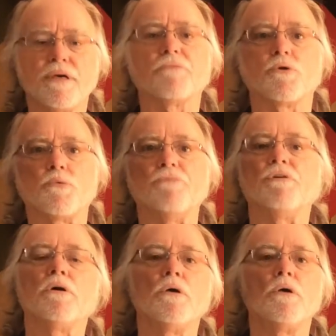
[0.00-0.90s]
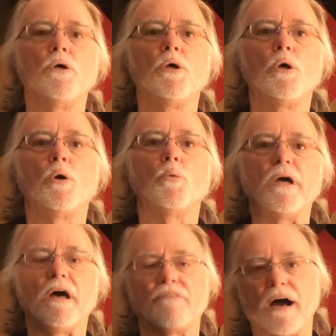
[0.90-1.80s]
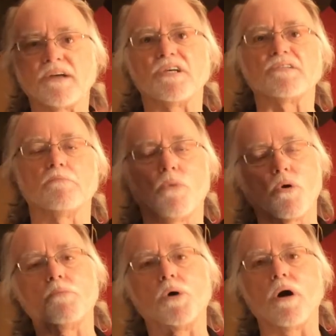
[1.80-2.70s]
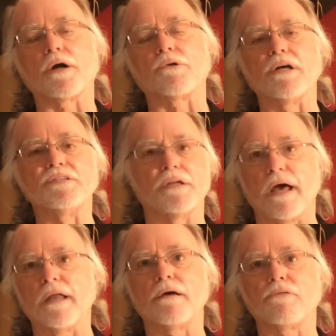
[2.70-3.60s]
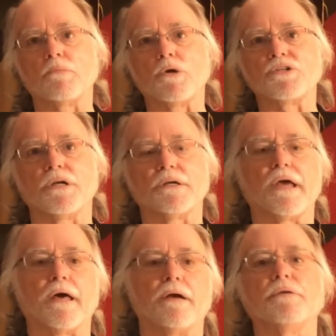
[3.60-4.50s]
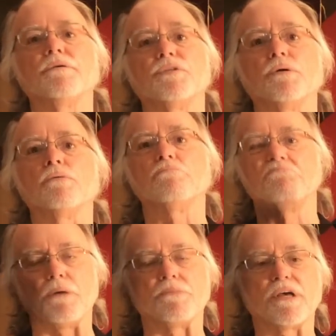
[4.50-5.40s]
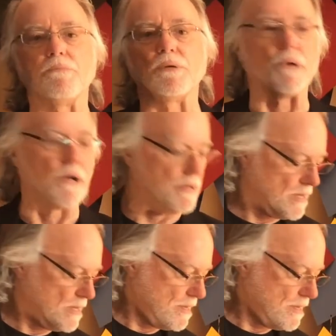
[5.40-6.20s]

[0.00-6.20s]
think of Ariva. We have access to more Mohawk grades than any other merchant in Canada, so something to keep in mind.